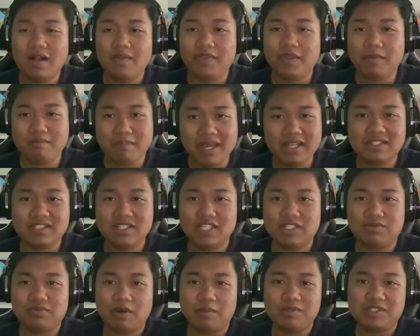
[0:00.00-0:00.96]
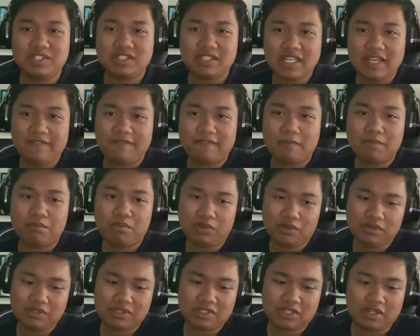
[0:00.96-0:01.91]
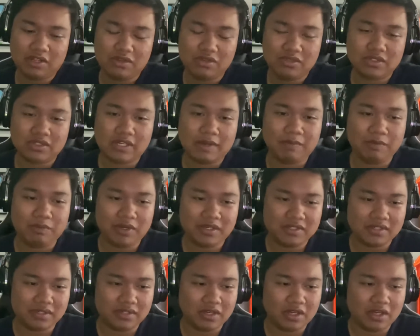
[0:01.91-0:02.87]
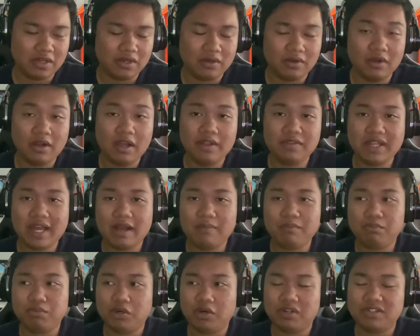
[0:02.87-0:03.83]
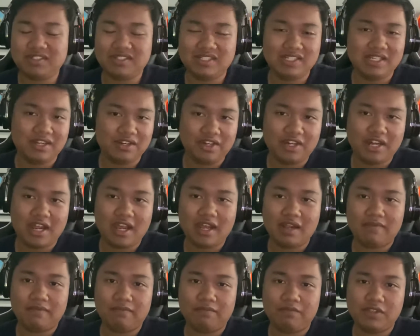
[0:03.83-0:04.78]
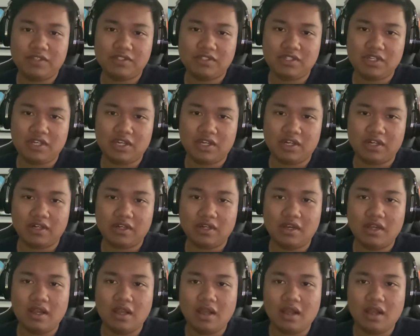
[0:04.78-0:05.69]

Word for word: the message from Steve from Blue's Clues a couple weeks ago and that broke the internet this year.